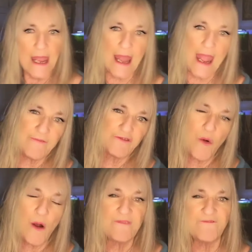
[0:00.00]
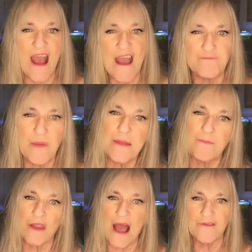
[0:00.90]
and have 25
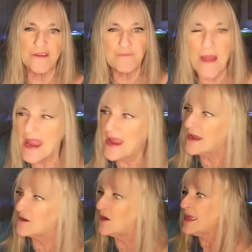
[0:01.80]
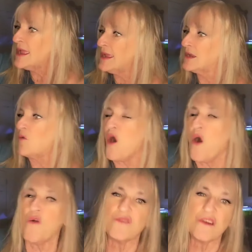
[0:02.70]
people on their panel and
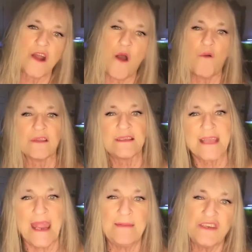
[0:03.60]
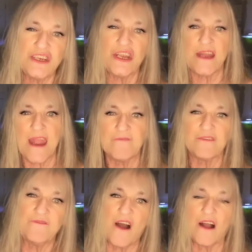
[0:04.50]
go over and over the same shit
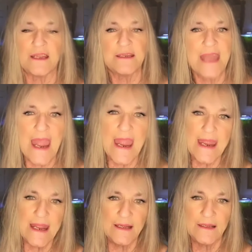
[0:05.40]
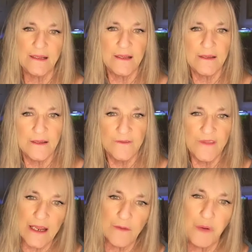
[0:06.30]
every fucking day.
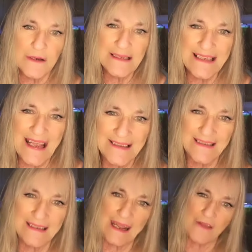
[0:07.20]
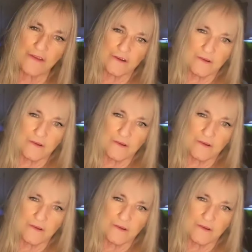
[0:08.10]
They could put a sentence together.